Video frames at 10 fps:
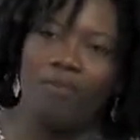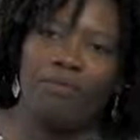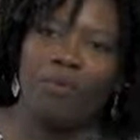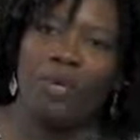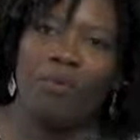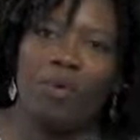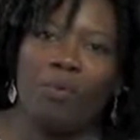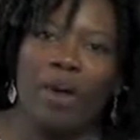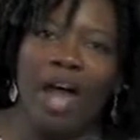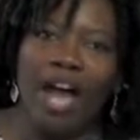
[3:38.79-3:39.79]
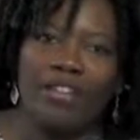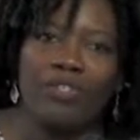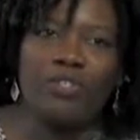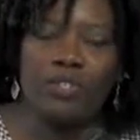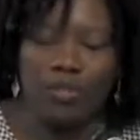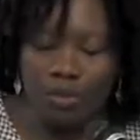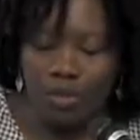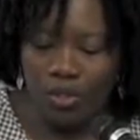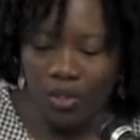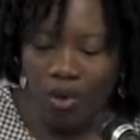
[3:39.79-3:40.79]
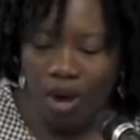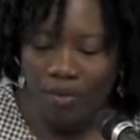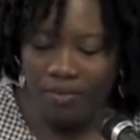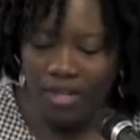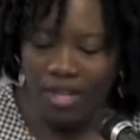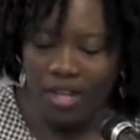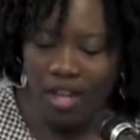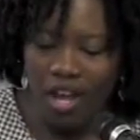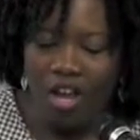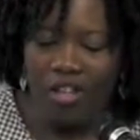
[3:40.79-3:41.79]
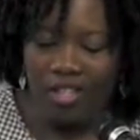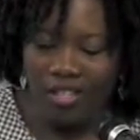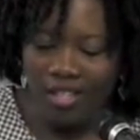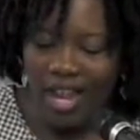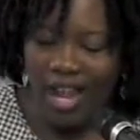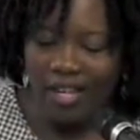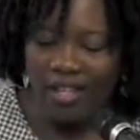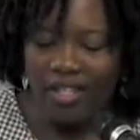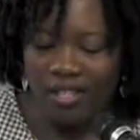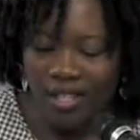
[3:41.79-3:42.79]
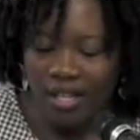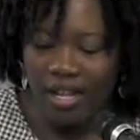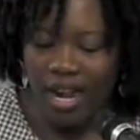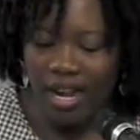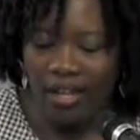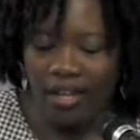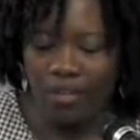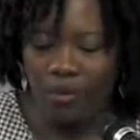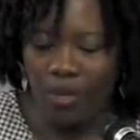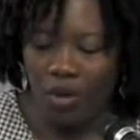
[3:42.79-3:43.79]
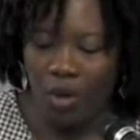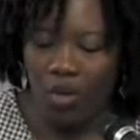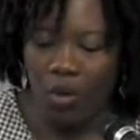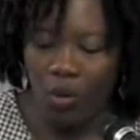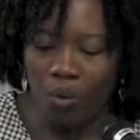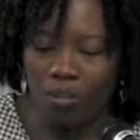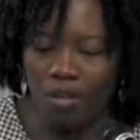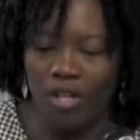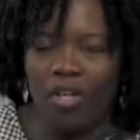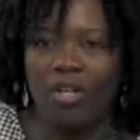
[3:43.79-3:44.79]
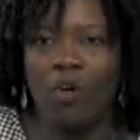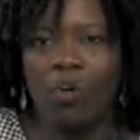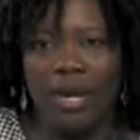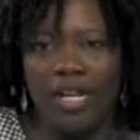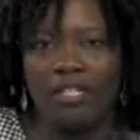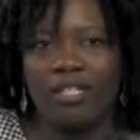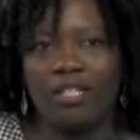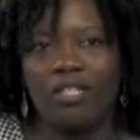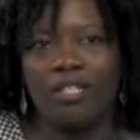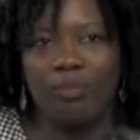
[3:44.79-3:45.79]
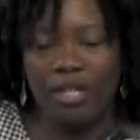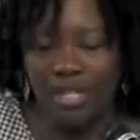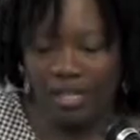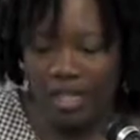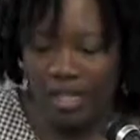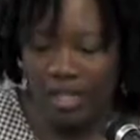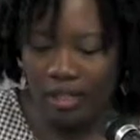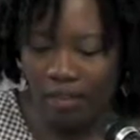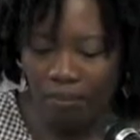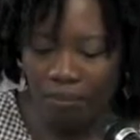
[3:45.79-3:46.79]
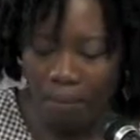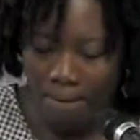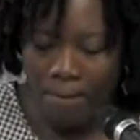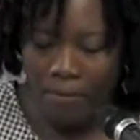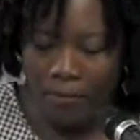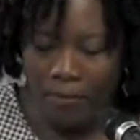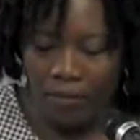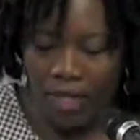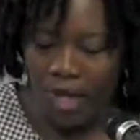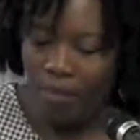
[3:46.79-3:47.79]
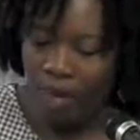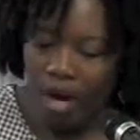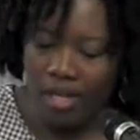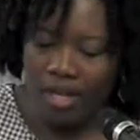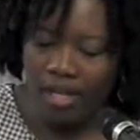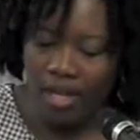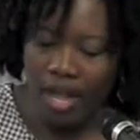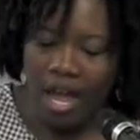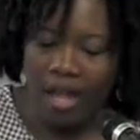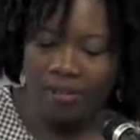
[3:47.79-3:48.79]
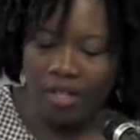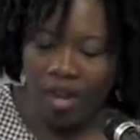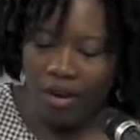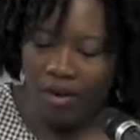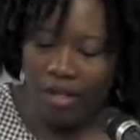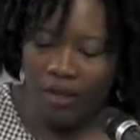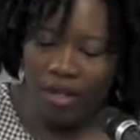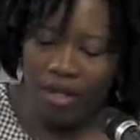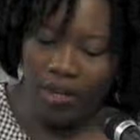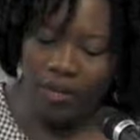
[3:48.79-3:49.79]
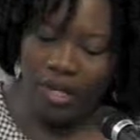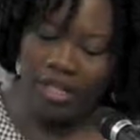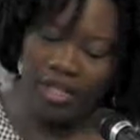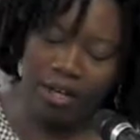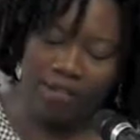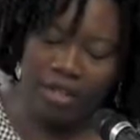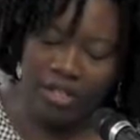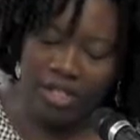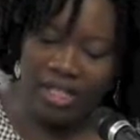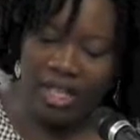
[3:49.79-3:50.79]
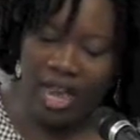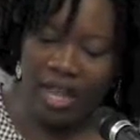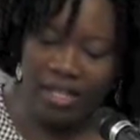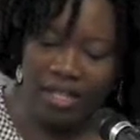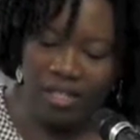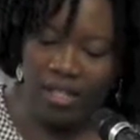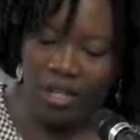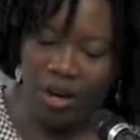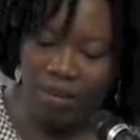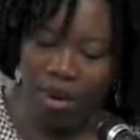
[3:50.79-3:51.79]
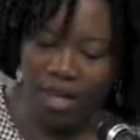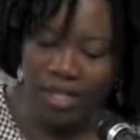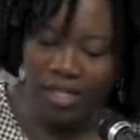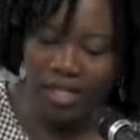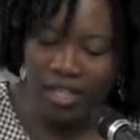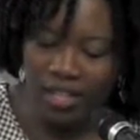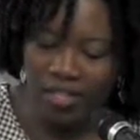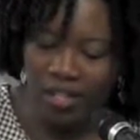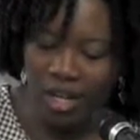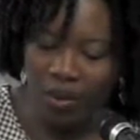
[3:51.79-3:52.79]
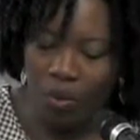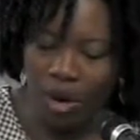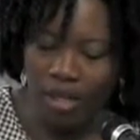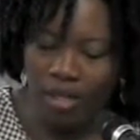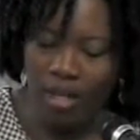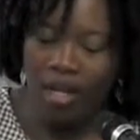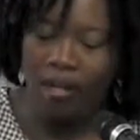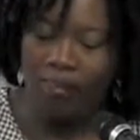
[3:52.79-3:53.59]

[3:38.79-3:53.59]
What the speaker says: of doing what we're asked to do too often on the sad and sunny island we call home, wait to be seen. Marlon, I'm sorry you were alone as the emergency exits in your body sealed shut one